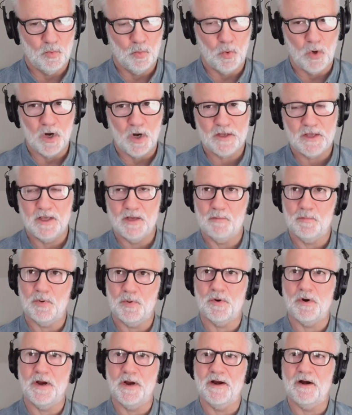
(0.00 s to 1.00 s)
walking
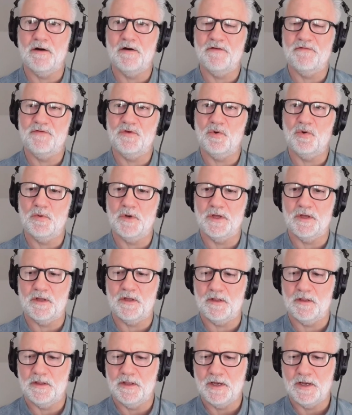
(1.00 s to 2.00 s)
prayer, if you
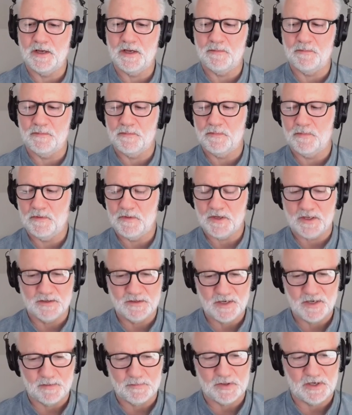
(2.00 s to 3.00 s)
will. The
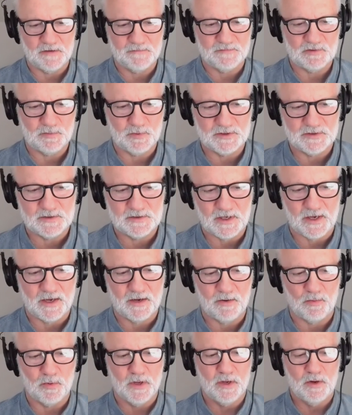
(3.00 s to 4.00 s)
contemplatives would
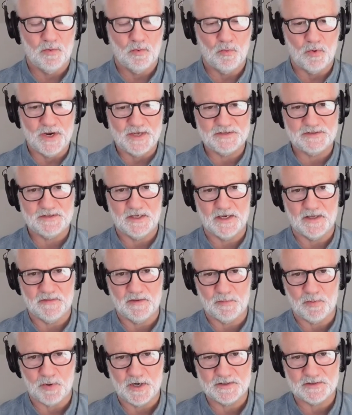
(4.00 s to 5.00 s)
say resting
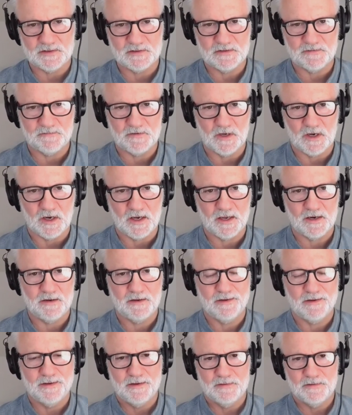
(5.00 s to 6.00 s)
in the presence of
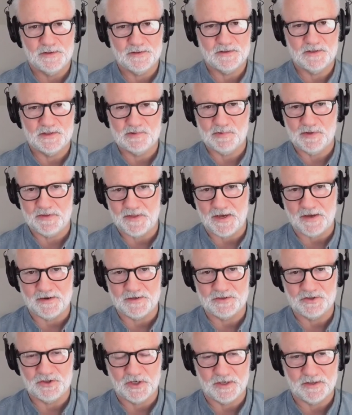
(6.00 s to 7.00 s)
God. This is
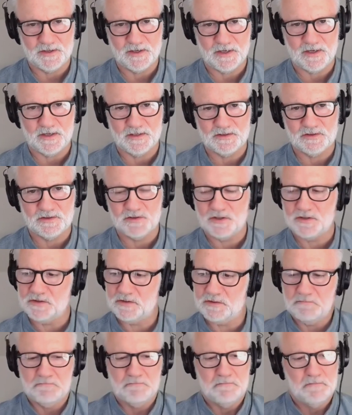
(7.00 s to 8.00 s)
without agenda. It's
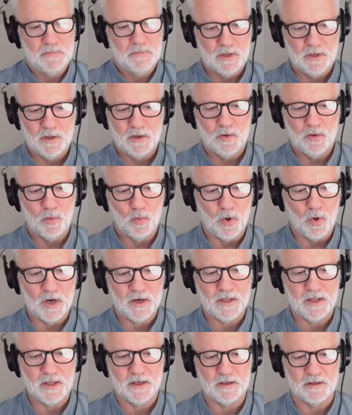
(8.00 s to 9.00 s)
just
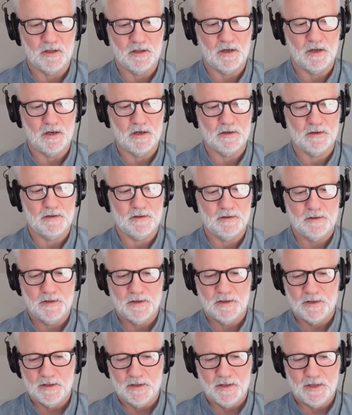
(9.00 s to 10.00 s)
walking along
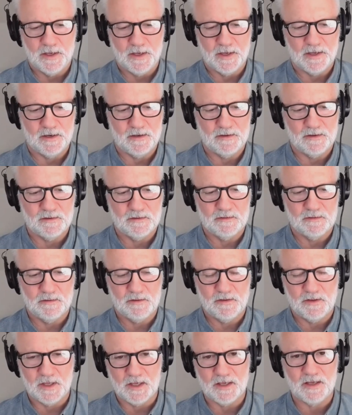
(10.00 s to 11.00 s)
and
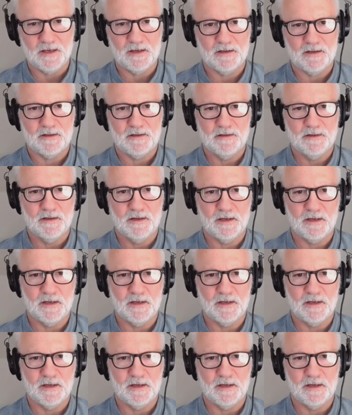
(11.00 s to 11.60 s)
thinking